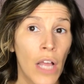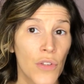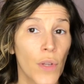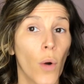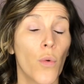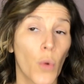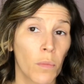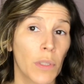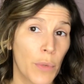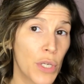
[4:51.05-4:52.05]
So
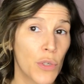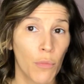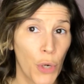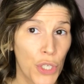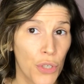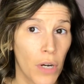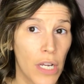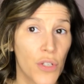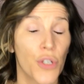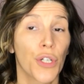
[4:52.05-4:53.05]
normally when you do a
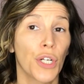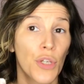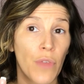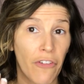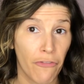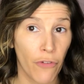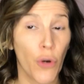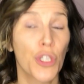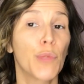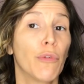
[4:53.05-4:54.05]
moisturizer, you're gonna do that
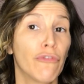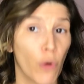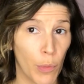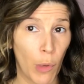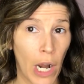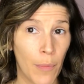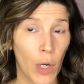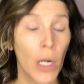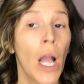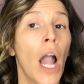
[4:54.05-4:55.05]
first before
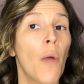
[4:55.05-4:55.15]
primer,